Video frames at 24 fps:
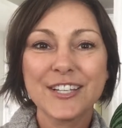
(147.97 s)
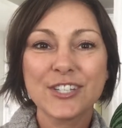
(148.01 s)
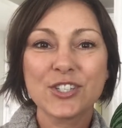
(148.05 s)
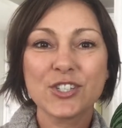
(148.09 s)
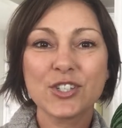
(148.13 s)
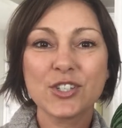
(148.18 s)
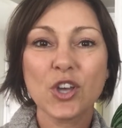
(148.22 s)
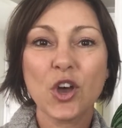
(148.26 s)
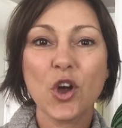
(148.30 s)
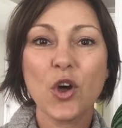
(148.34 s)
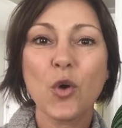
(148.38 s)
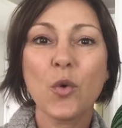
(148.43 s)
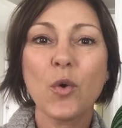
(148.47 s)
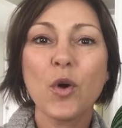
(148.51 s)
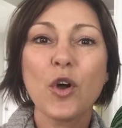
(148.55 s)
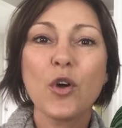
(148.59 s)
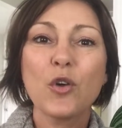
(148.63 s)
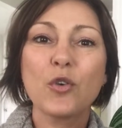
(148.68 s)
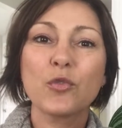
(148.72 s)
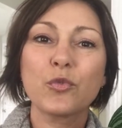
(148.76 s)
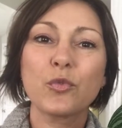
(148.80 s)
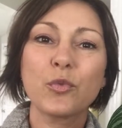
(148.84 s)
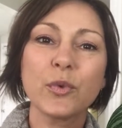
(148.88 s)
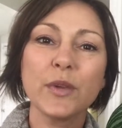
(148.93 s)
So
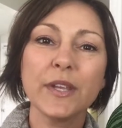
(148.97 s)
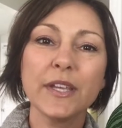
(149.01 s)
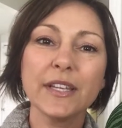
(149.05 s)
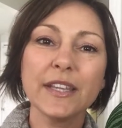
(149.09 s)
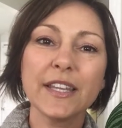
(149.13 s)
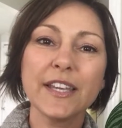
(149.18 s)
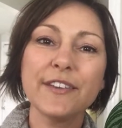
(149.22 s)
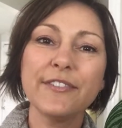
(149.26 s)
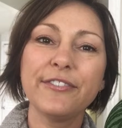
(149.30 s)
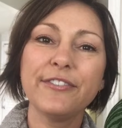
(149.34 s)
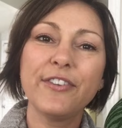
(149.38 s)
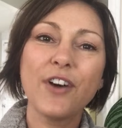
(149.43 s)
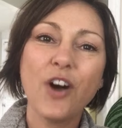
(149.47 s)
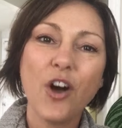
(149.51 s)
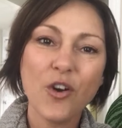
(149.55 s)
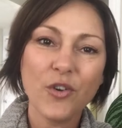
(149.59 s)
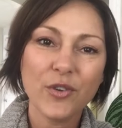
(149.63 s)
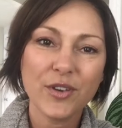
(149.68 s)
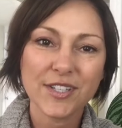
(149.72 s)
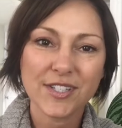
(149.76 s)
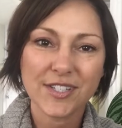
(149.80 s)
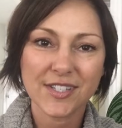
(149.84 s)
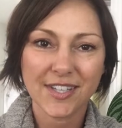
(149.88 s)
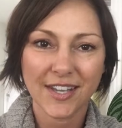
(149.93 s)
really
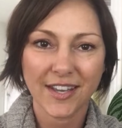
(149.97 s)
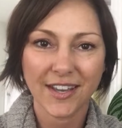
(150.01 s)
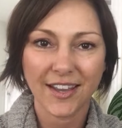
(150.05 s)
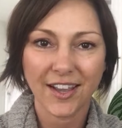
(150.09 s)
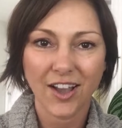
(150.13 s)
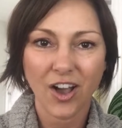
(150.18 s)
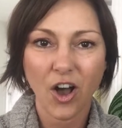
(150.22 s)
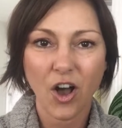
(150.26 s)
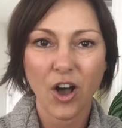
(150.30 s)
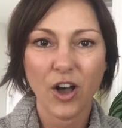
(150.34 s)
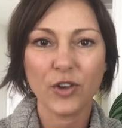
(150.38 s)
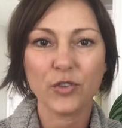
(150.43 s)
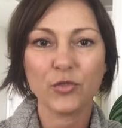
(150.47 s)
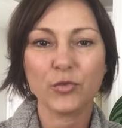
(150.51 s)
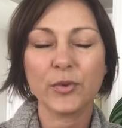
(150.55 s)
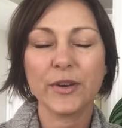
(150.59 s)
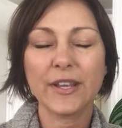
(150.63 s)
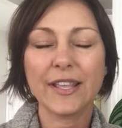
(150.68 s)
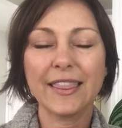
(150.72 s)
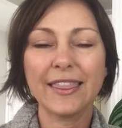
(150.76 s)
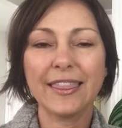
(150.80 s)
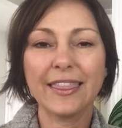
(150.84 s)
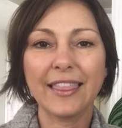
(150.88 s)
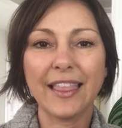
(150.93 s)
focusing on
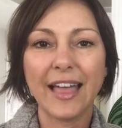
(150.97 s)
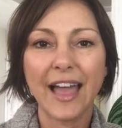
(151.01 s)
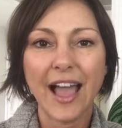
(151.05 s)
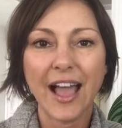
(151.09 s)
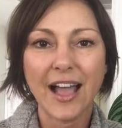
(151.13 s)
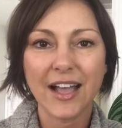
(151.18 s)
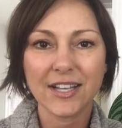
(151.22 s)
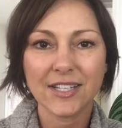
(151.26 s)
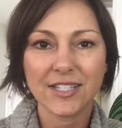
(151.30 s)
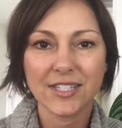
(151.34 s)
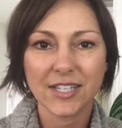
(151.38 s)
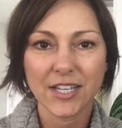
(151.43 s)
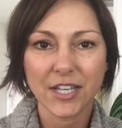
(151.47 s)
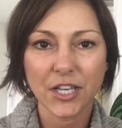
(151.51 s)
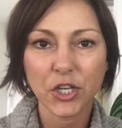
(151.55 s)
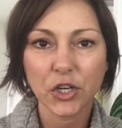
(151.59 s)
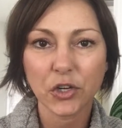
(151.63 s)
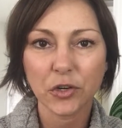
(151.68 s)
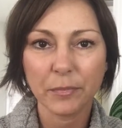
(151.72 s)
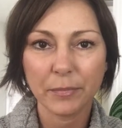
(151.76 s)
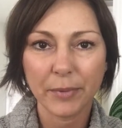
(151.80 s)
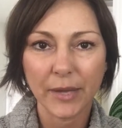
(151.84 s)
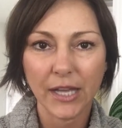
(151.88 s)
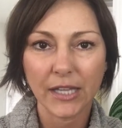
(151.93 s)
relaxing
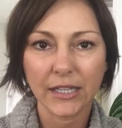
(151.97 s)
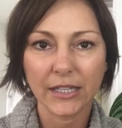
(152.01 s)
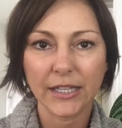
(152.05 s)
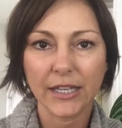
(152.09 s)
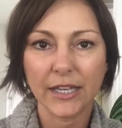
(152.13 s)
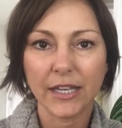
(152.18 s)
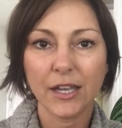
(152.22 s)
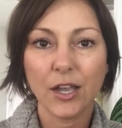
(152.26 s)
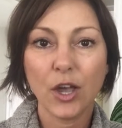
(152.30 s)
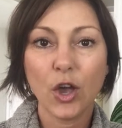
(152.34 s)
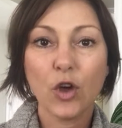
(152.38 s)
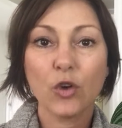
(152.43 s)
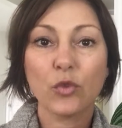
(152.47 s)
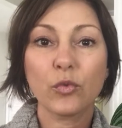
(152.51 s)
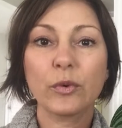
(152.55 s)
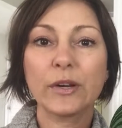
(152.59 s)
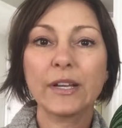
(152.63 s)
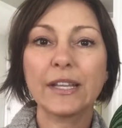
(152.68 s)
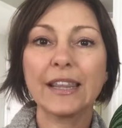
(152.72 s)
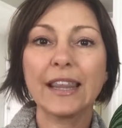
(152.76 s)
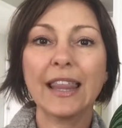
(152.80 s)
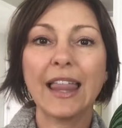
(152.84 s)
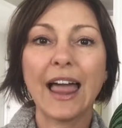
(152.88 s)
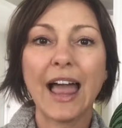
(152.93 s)
your belly,
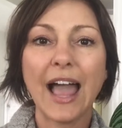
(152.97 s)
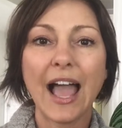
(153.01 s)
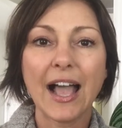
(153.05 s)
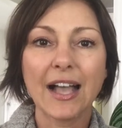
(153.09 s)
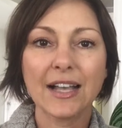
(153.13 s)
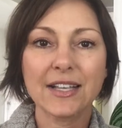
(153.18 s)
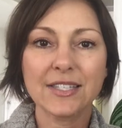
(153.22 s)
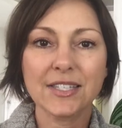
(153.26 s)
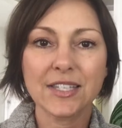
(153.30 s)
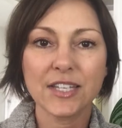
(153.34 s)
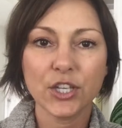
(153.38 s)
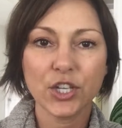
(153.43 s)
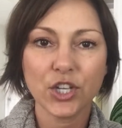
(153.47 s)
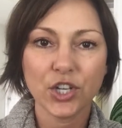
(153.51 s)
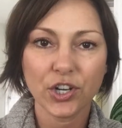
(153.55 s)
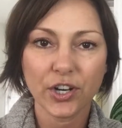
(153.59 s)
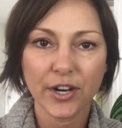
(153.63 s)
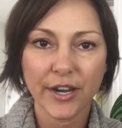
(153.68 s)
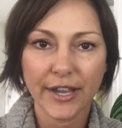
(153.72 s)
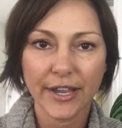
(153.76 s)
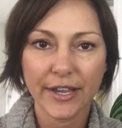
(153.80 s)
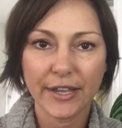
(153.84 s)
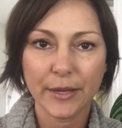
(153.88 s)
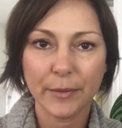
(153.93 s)
relaxing
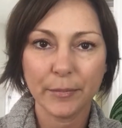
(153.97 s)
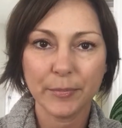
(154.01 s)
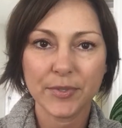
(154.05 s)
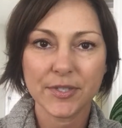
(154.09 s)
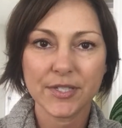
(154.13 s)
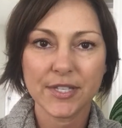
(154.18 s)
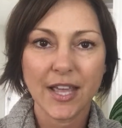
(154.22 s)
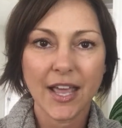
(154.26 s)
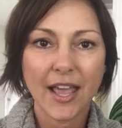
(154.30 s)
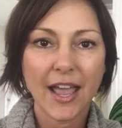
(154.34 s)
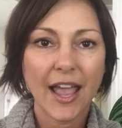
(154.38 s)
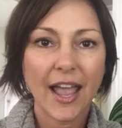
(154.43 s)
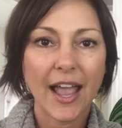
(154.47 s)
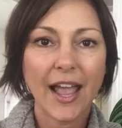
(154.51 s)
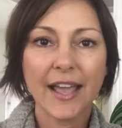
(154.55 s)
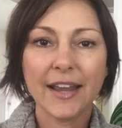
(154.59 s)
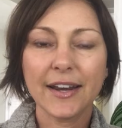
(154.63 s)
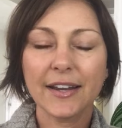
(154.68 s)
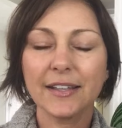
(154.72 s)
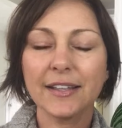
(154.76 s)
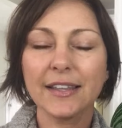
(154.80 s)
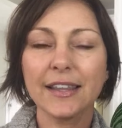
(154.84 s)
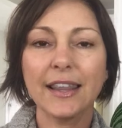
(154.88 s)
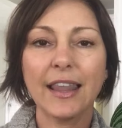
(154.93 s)
your hips,
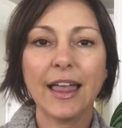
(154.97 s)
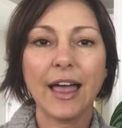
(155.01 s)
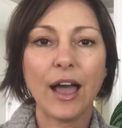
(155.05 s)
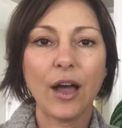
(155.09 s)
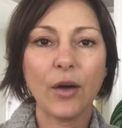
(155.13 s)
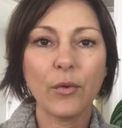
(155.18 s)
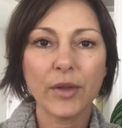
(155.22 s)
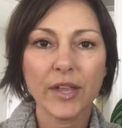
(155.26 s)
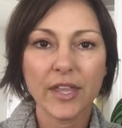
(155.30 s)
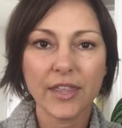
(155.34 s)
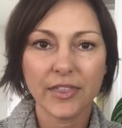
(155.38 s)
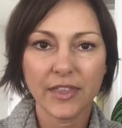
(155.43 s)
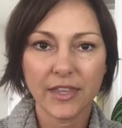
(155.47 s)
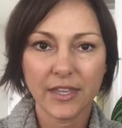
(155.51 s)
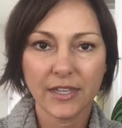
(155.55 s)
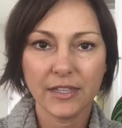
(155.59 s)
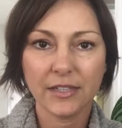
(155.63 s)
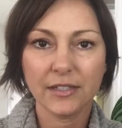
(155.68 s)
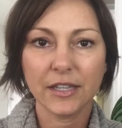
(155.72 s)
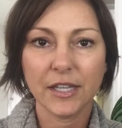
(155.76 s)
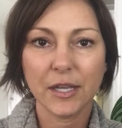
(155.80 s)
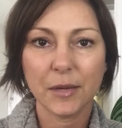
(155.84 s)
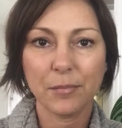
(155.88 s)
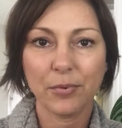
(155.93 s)
and allowing the
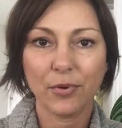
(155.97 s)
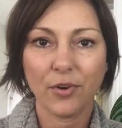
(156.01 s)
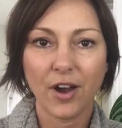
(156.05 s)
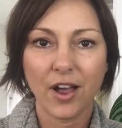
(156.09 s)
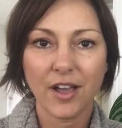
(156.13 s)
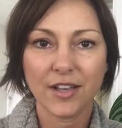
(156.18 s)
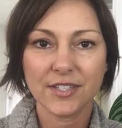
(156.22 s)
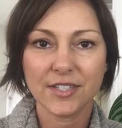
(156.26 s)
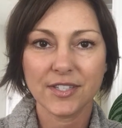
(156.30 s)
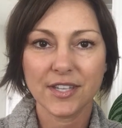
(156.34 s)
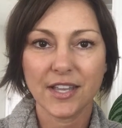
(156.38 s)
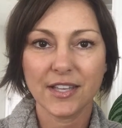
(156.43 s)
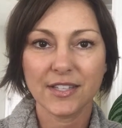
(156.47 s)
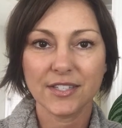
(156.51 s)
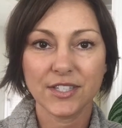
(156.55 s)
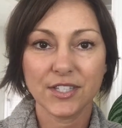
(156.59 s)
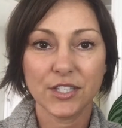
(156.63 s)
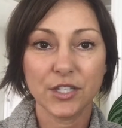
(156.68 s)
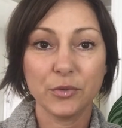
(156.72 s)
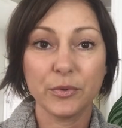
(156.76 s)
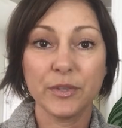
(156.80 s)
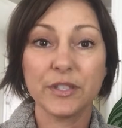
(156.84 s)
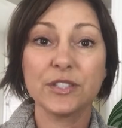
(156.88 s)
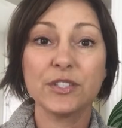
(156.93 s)
healing process
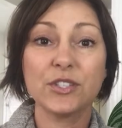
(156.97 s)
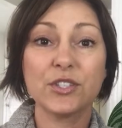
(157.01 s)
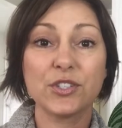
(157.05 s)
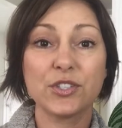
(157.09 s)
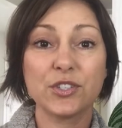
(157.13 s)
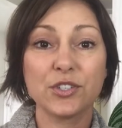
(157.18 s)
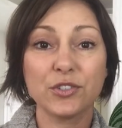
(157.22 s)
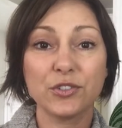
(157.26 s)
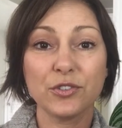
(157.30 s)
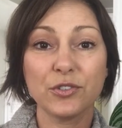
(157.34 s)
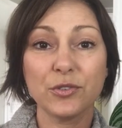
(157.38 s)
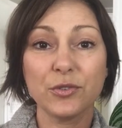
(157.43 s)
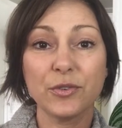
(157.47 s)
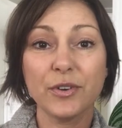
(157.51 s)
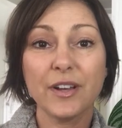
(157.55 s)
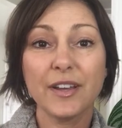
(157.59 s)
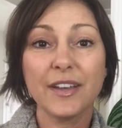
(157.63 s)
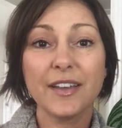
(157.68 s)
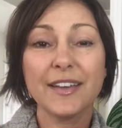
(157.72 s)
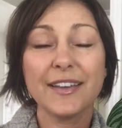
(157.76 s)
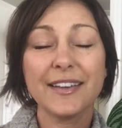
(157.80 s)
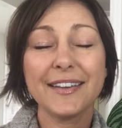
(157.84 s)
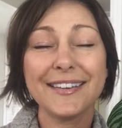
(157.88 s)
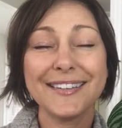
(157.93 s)
to ensue
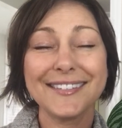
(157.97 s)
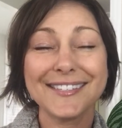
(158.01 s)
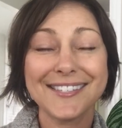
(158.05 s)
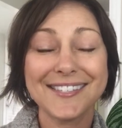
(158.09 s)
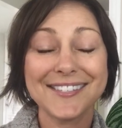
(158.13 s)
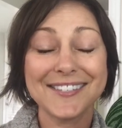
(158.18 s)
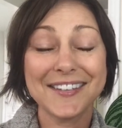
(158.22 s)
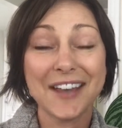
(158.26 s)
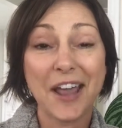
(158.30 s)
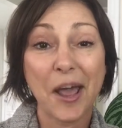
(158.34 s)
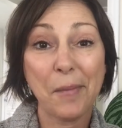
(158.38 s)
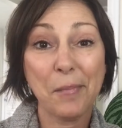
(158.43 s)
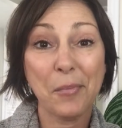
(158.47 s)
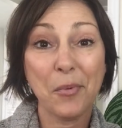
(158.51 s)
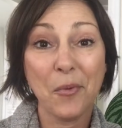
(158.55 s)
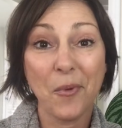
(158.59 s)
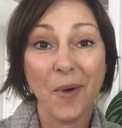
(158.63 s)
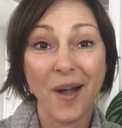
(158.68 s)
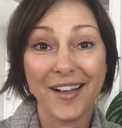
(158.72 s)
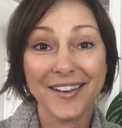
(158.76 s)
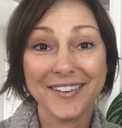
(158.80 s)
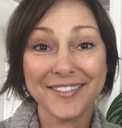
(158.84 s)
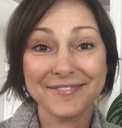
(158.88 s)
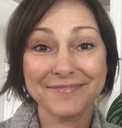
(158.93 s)
is step
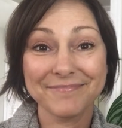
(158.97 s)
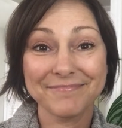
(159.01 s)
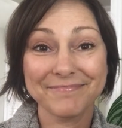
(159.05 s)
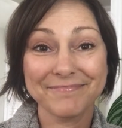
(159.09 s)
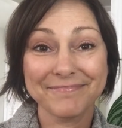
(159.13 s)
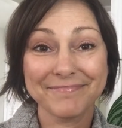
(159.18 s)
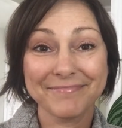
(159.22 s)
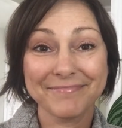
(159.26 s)
one.